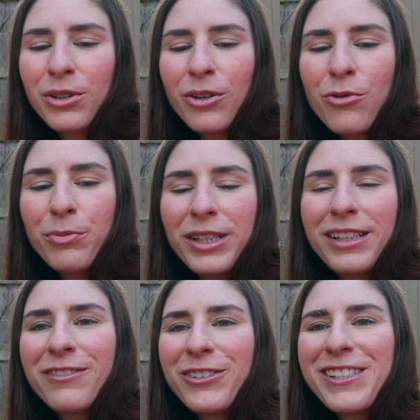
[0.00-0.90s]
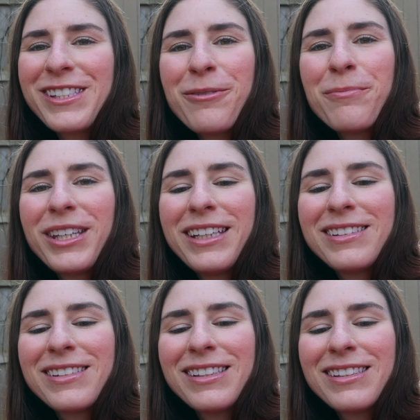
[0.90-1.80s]
we're hoping for some
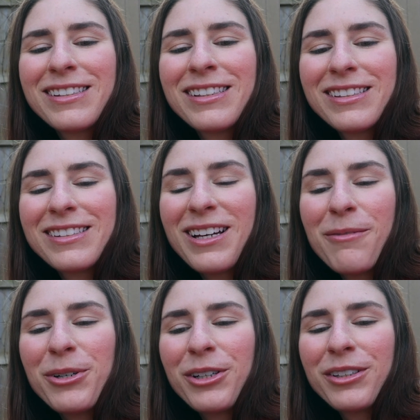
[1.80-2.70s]
kids this summer.